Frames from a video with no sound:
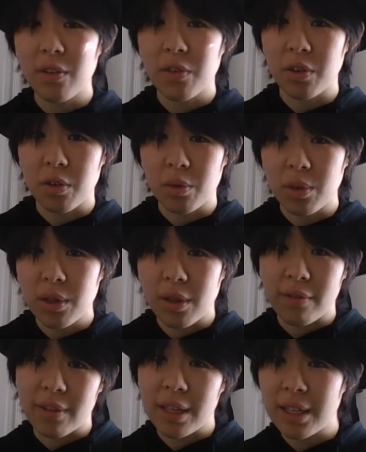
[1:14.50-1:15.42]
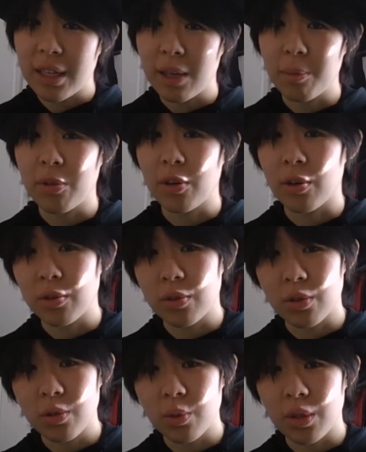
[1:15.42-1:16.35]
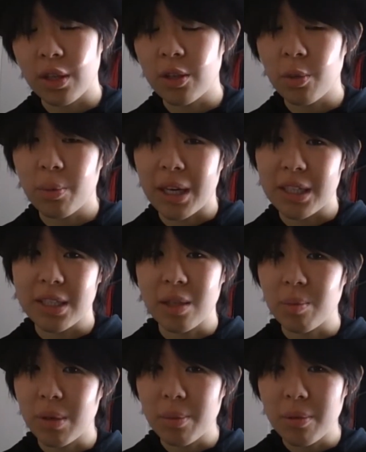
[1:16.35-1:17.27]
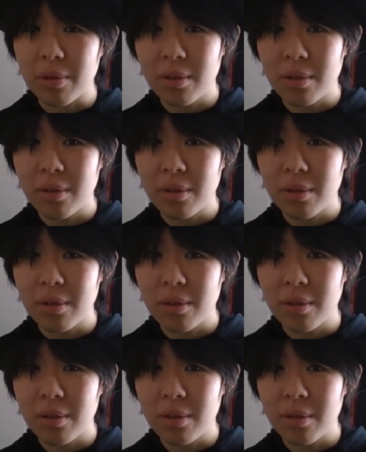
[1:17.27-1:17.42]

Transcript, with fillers: For the thrill of late night rehearsals with other passionate people.